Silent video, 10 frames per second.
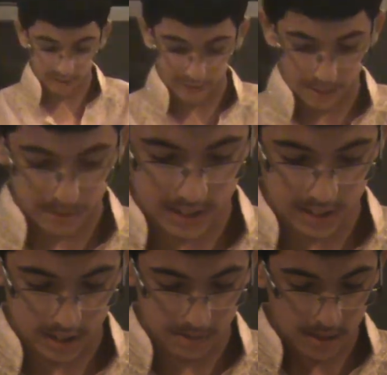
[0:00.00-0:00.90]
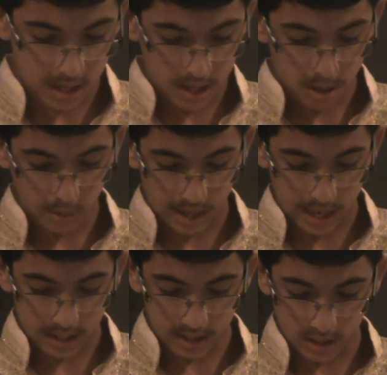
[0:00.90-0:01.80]
of family system where
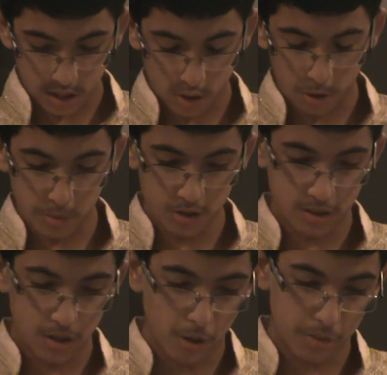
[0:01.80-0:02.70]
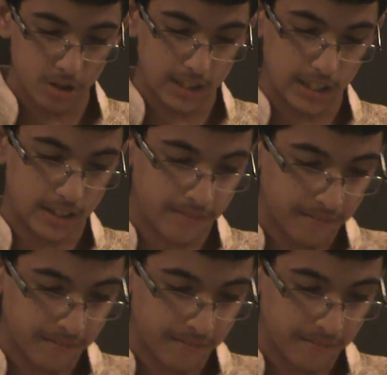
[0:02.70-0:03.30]
elders are no more, no more seen.